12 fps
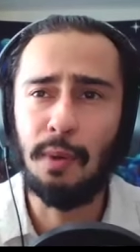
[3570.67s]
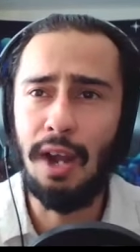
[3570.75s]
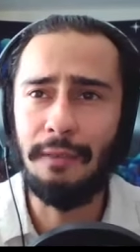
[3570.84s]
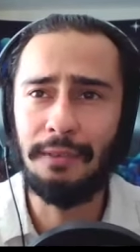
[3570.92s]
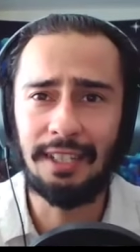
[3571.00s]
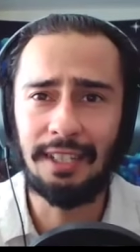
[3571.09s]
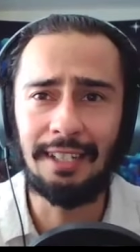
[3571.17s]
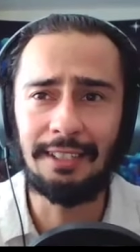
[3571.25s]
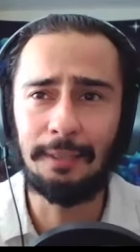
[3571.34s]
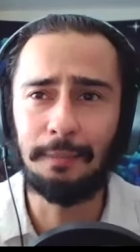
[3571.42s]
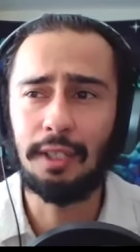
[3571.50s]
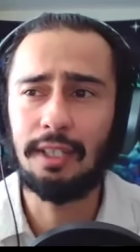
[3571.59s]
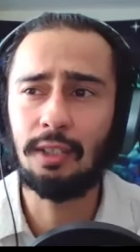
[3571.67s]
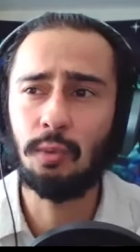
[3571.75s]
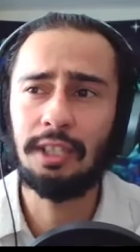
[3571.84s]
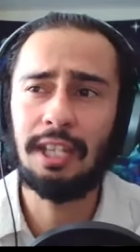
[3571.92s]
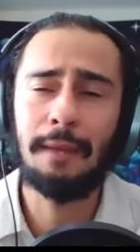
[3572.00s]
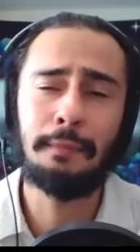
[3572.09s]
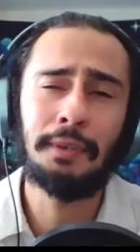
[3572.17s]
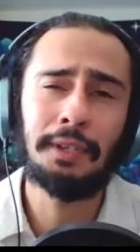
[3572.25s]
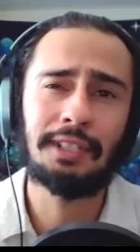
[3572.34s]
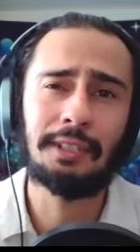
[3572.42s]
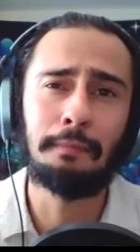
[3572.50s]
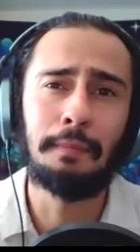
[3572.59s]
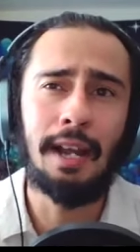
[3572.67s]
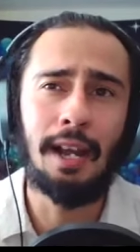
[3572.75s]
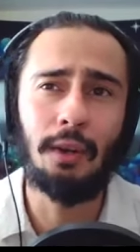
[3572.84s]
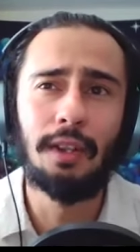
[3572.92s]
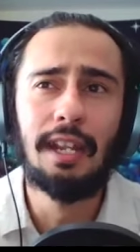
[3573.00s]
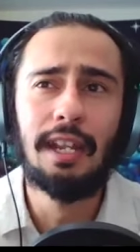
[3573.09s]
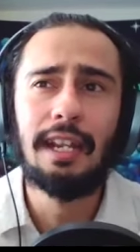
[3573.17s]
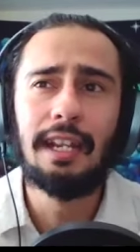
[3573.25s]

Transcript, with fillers: prophesizing because what that book is about